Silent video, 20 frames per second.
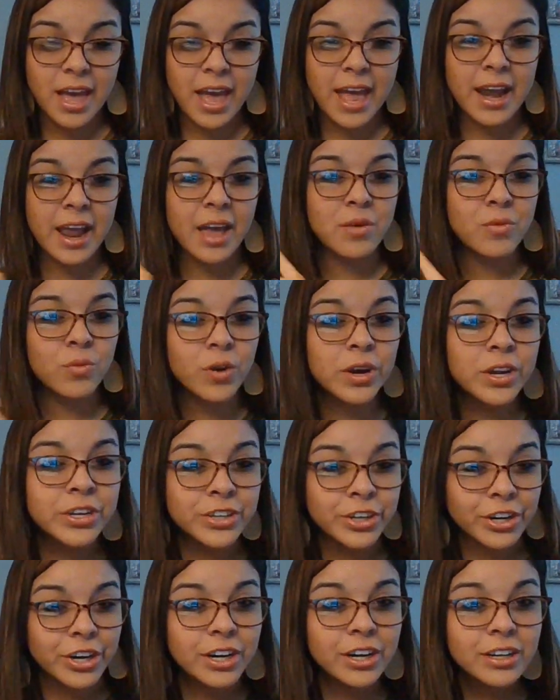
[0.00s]
And I
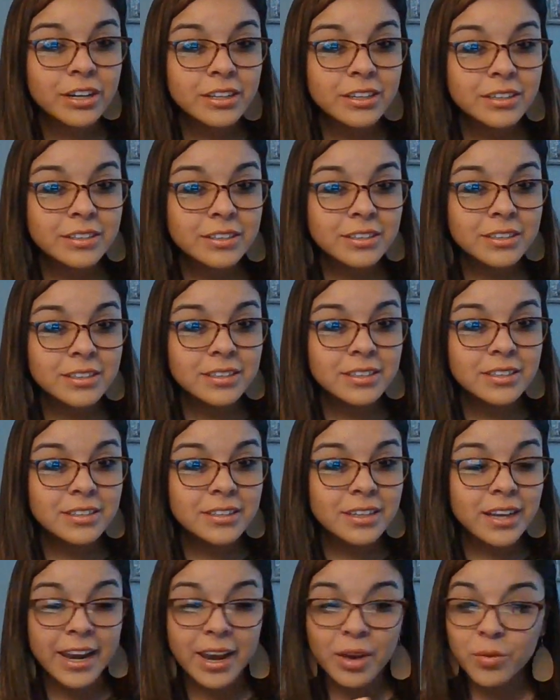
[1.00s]
wonder
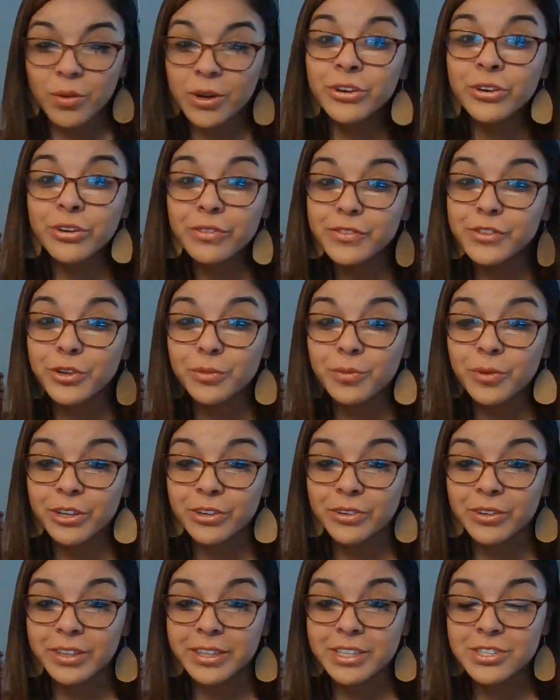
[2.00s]
if you're
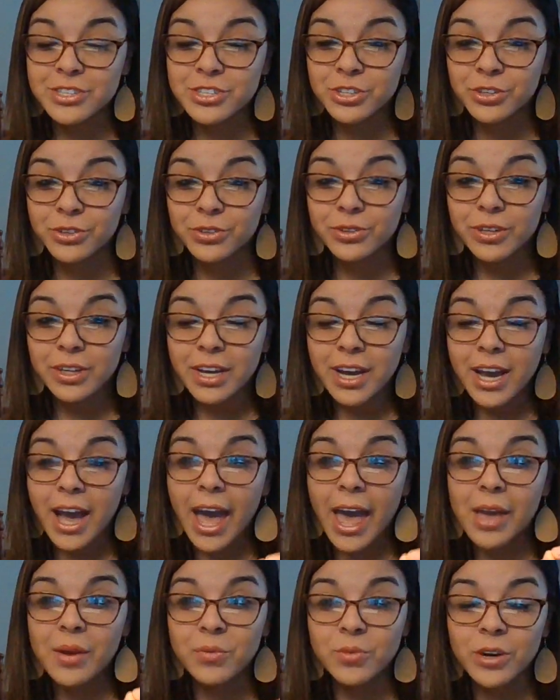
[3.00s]
wondering this too.
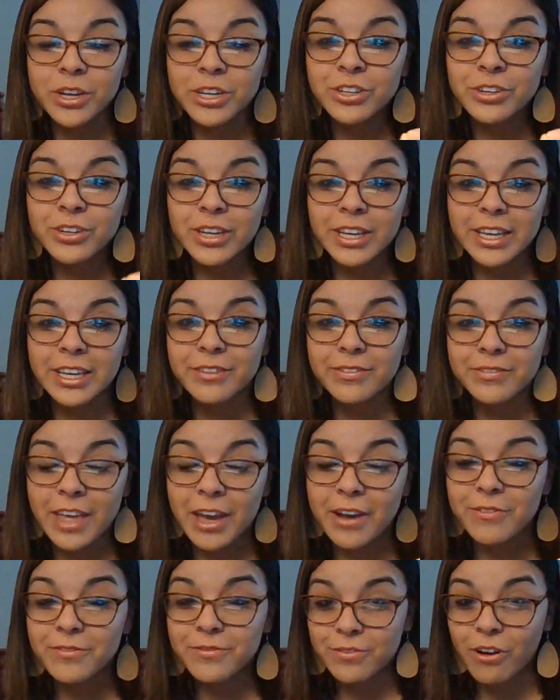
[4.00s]
I wonder if
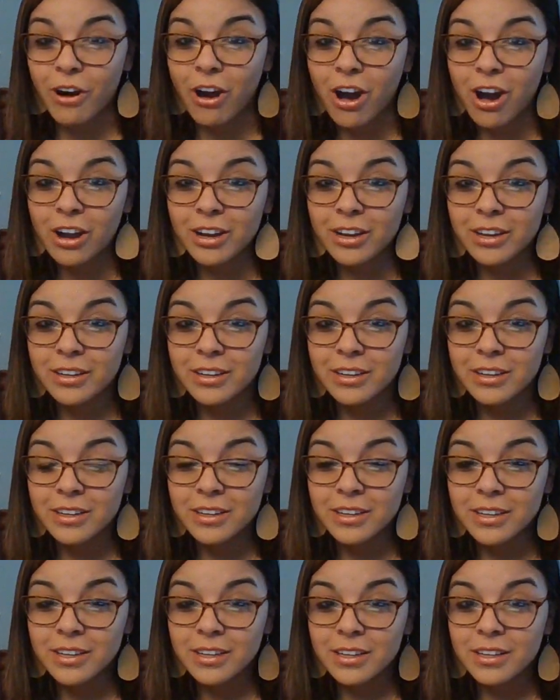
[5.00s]
that frog
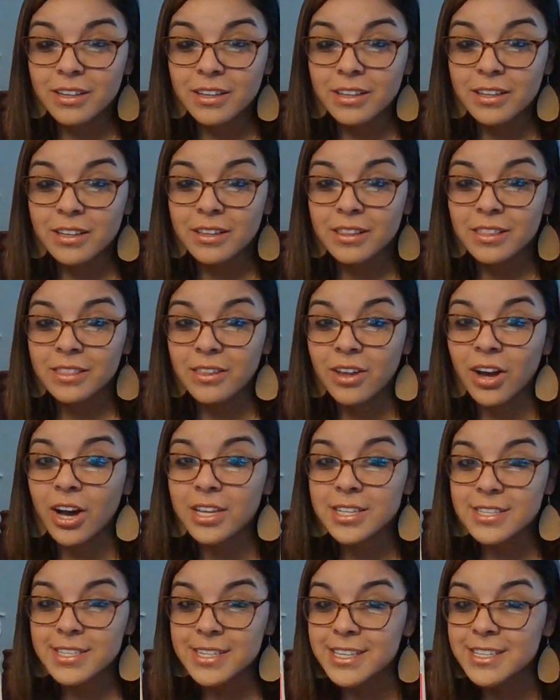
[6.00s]

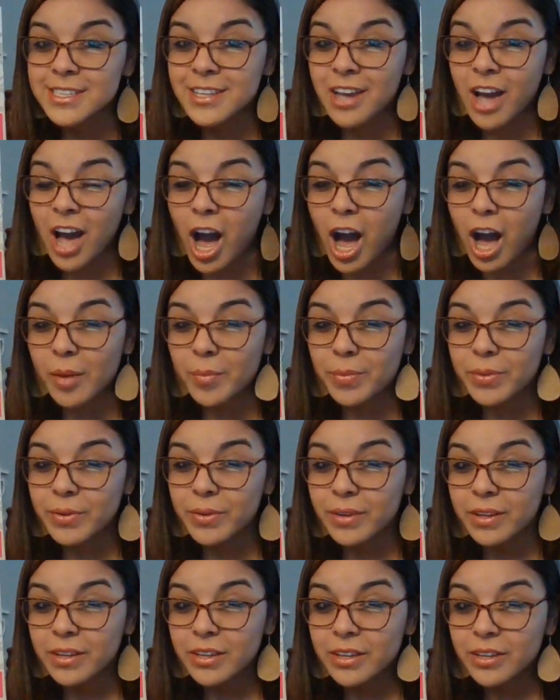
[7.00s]
lost his hop
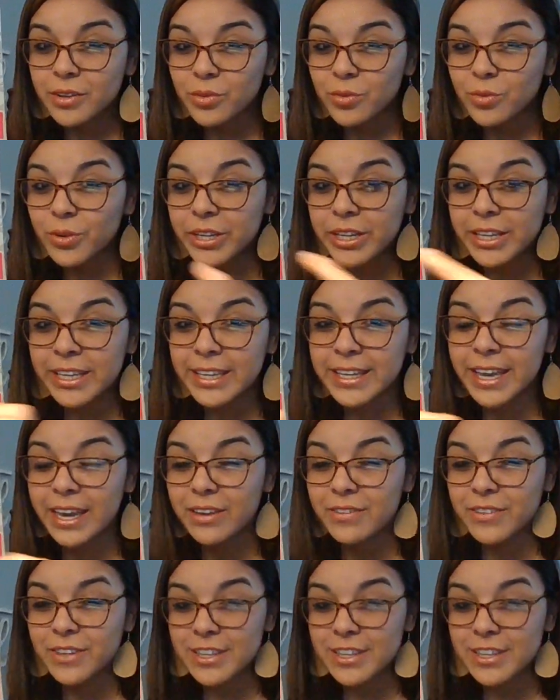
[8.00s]
when he gave